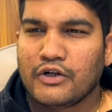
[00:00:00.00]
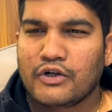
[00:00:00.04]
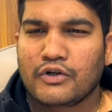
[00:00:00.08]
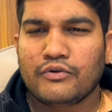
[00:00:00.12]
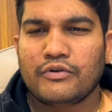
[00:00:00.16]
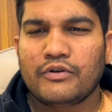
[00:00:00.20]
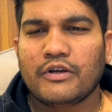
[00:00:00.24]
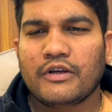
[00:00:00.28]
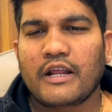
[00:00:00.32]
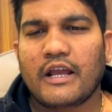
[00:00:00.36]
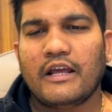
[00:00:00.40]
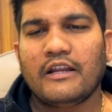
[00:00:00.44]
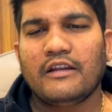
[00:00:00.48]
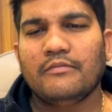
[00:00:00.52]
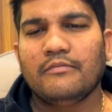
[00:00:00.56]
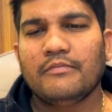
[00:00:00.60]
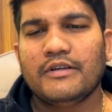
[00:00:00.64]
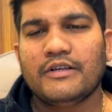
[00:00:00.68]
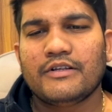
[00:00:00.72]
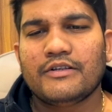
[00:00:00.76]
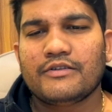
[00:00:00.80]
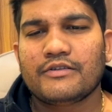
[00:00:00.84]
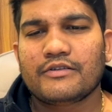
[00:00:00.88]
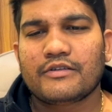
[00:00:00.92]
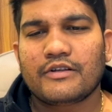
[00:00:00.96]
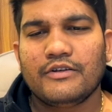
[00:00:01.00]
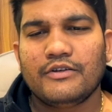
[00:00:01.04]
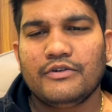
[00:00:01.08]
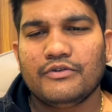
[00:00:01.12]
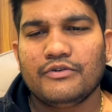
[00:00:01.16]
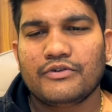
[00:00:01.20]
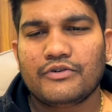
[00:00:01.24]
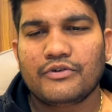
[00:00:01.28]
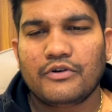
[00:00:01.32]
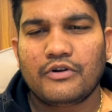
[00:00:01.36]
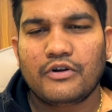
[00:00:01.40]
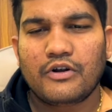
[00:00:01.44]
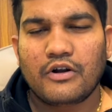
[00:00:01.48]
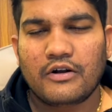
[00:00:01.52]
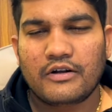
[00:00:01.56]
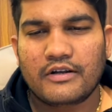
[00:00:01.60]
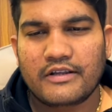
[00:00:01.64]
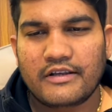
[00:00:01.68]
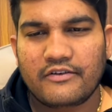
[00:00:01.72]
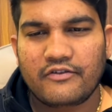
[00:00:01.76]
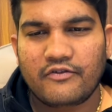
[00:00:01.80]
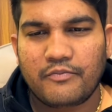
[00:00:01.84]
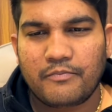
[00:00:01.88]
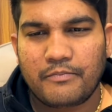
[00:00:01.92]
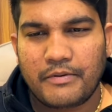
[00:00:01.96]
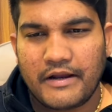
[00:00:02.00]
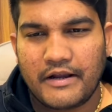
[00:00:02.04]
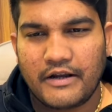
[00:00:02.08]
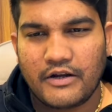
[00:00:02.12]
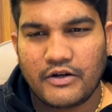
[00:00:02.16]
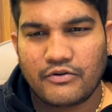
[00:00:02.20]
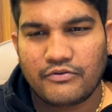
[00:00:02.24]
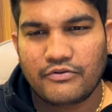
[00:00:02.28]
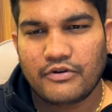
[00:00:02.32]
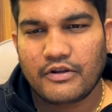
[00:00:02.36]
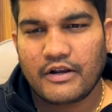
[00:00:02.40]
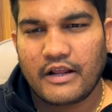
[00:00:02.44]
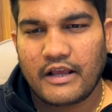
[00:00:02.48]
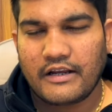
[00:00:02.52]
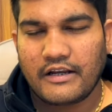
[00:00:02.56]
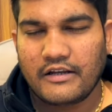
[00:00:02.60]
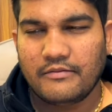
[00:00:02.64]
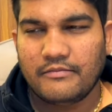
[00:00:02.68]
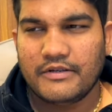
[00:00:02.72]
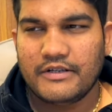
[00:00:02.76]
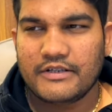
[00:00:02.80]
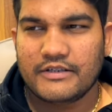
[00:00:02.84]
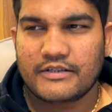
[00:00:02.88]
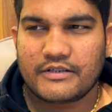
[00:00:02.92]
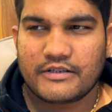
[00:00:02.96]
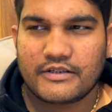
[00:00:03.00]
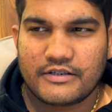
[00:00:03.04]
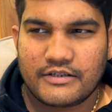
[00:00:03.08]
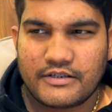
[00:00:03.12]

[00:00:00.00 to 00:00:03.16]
To your enemies, you should not give pain to your enemies.